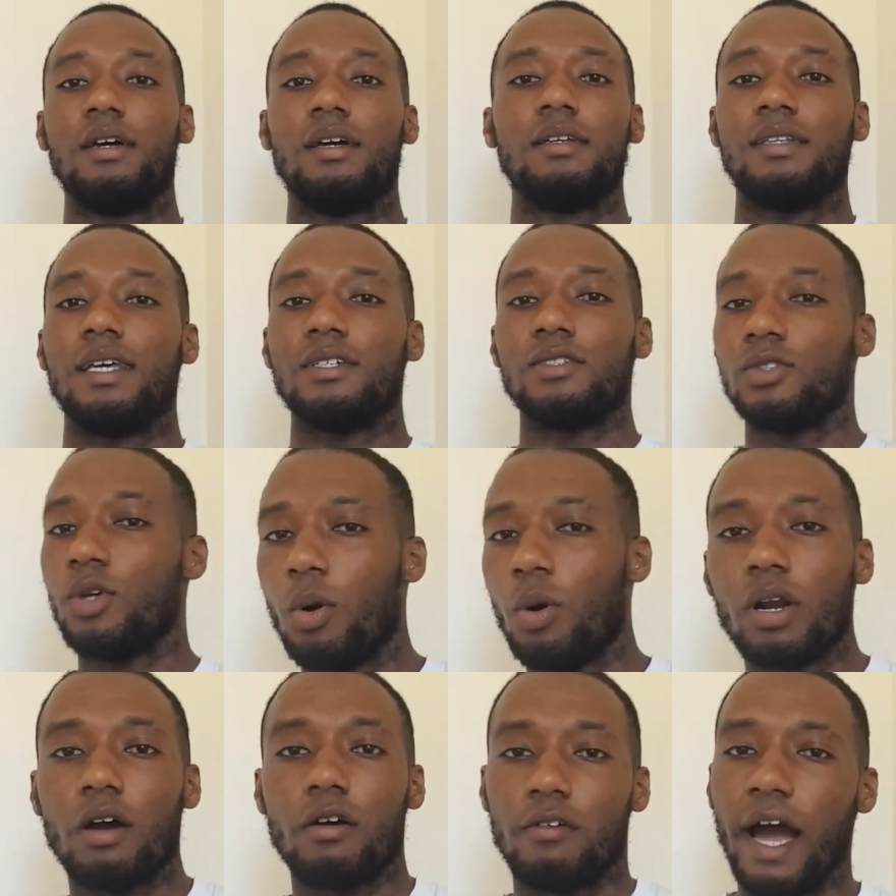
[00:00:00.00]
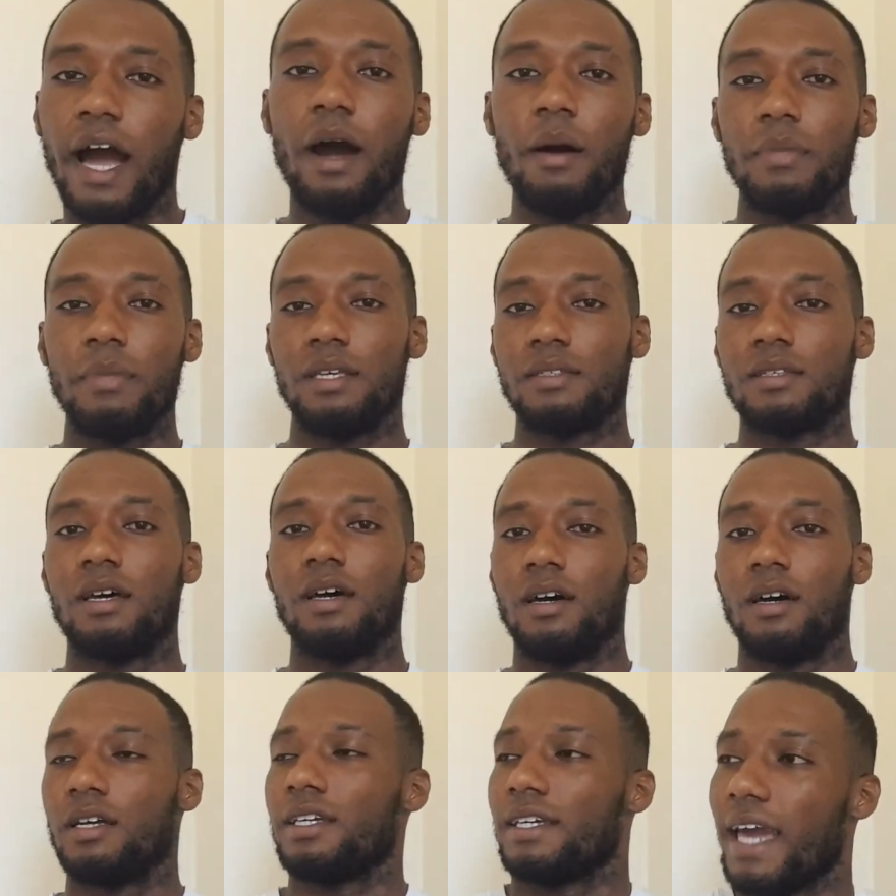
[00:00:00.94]
There's no one around me
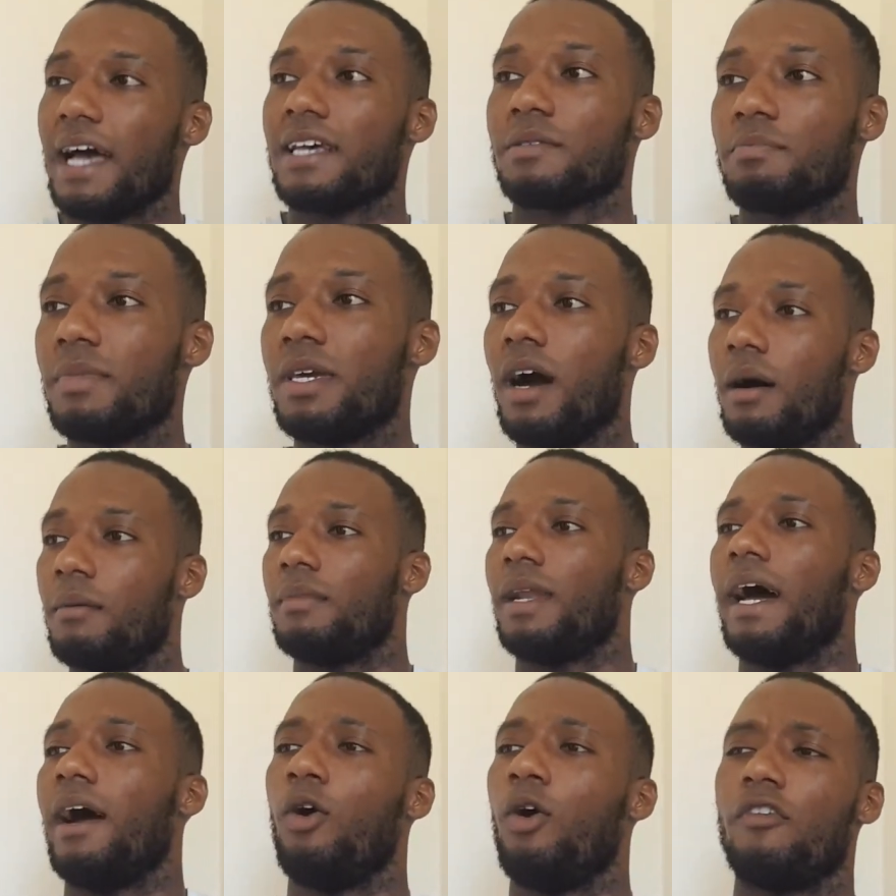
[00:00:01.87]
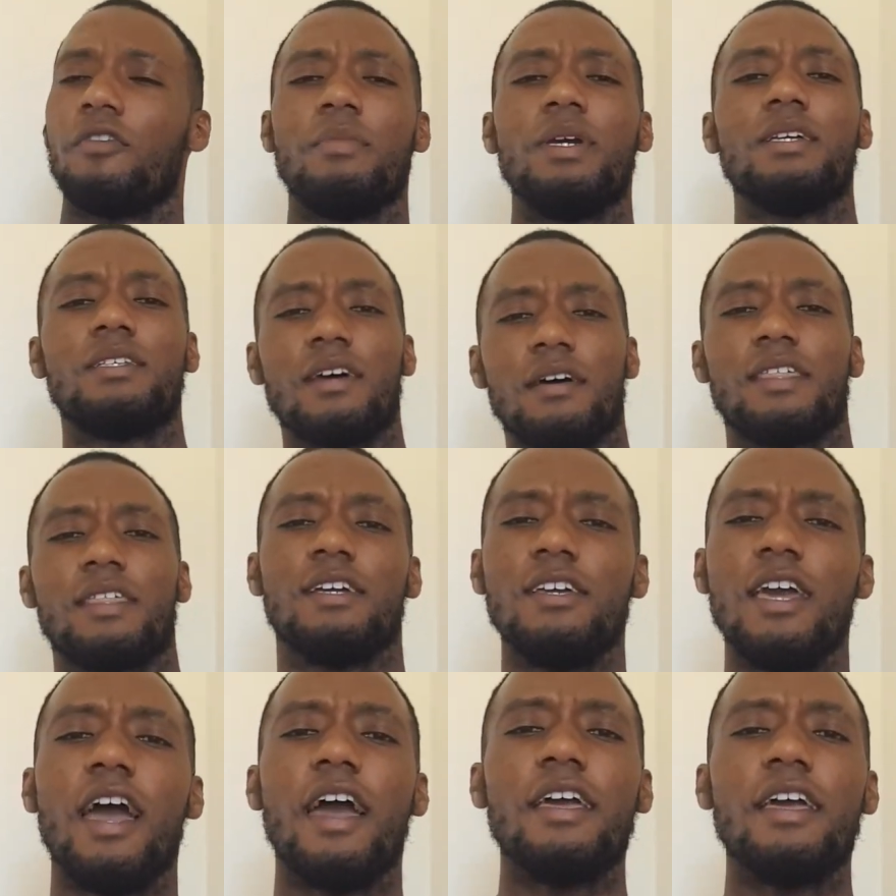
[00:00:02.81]
to gas me up, like, or for me to think,
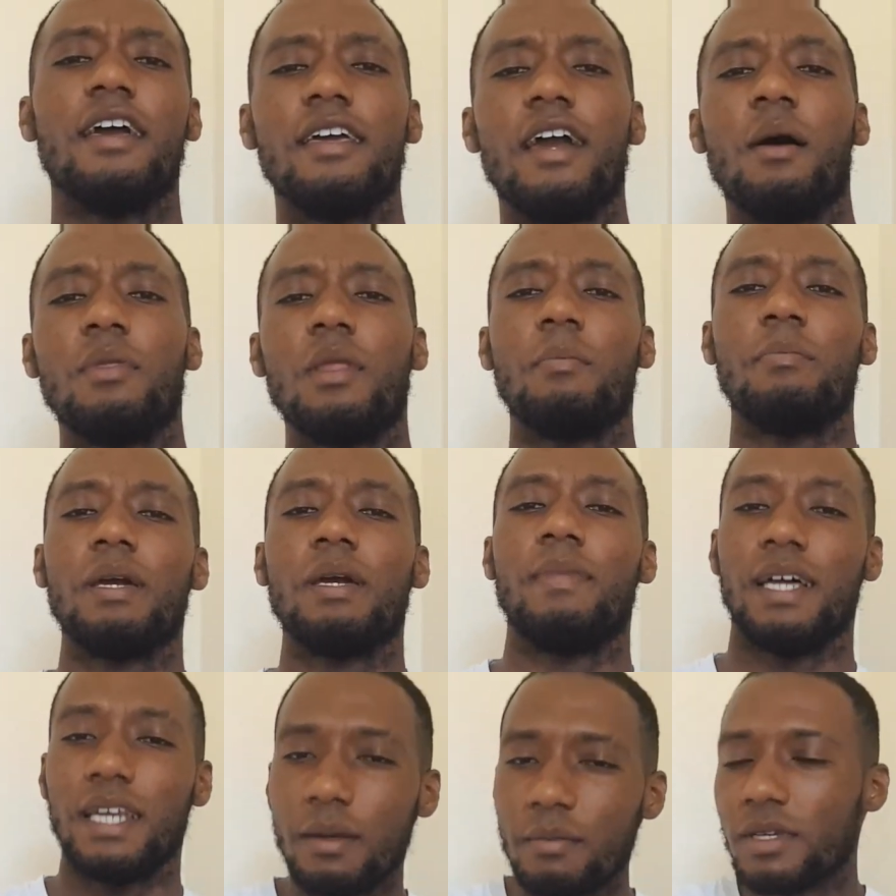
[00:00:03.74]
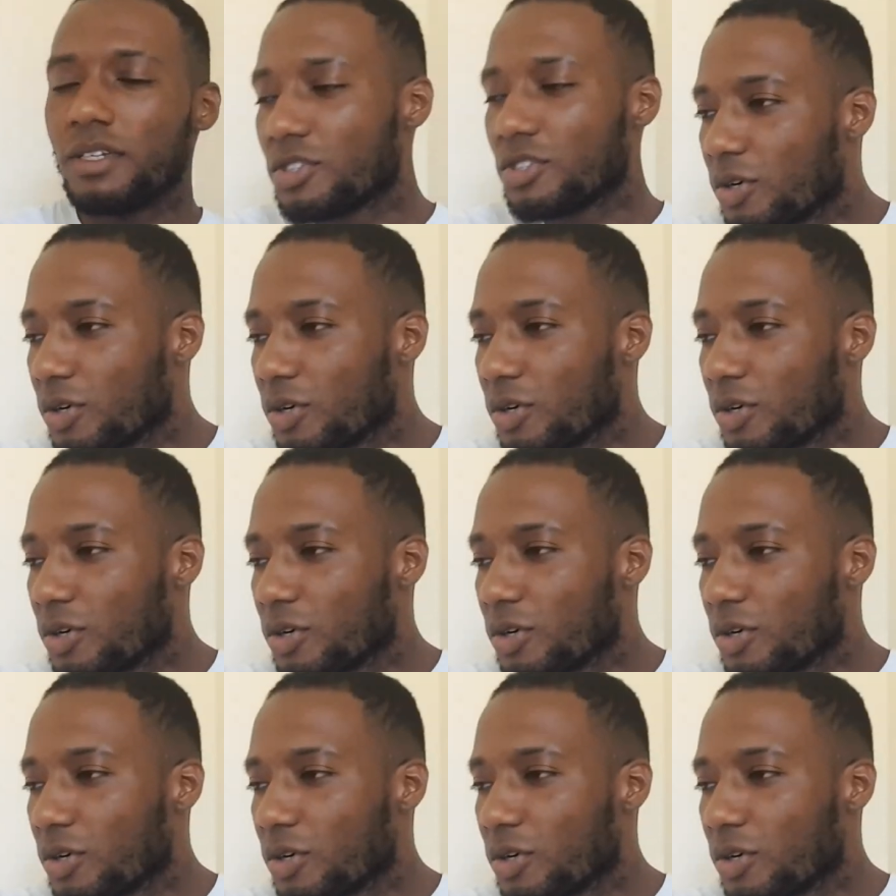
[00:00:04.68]
yeah, yeah, yeah, I'm the big man. Let me show